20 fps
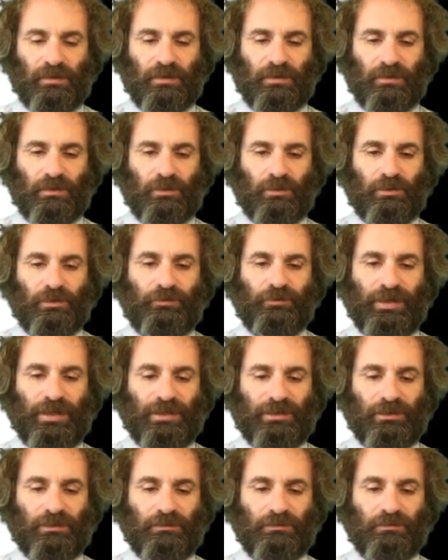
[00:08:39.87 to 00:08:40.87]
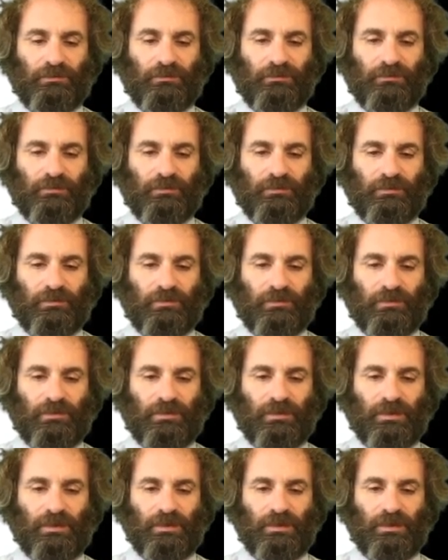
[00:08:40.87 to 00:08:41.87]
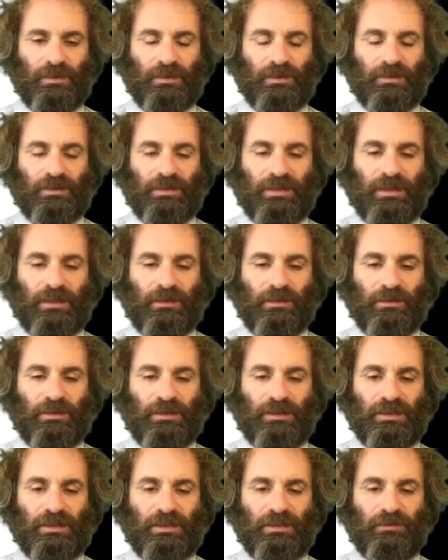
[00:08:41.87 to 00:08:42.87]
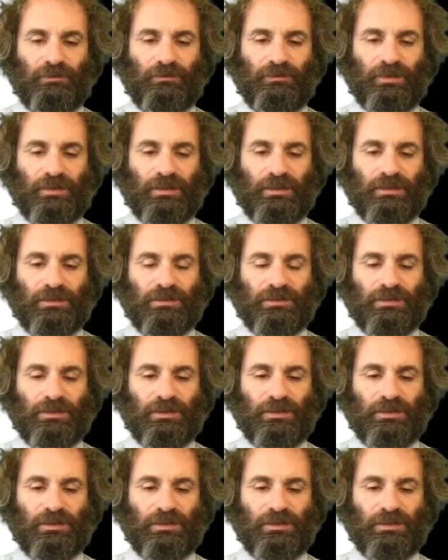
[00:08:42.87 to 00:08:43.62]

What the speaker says: load the value. Now if it is